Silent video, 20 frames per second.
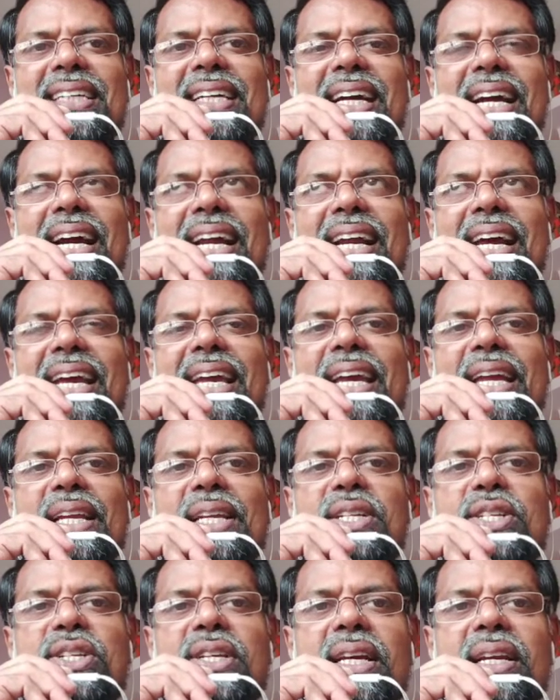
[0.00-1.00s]
And I
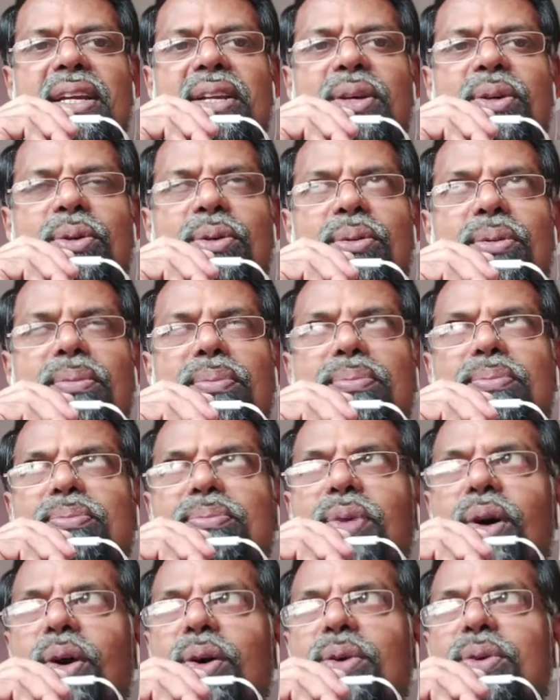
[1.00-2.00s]
can tell you,
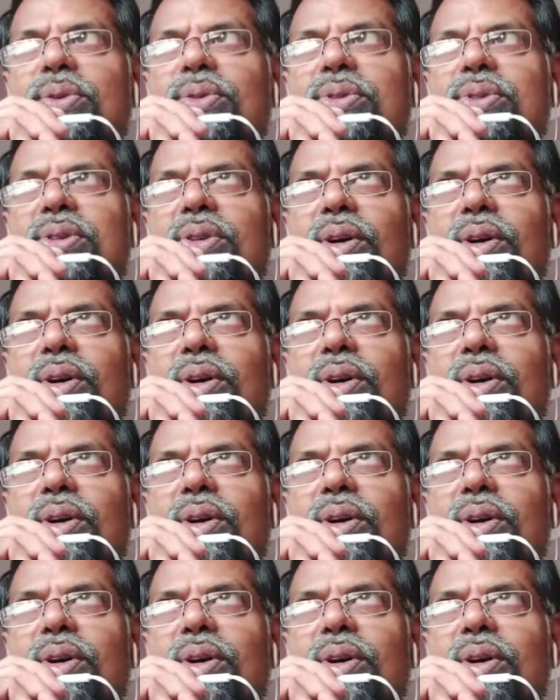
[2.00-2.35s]
most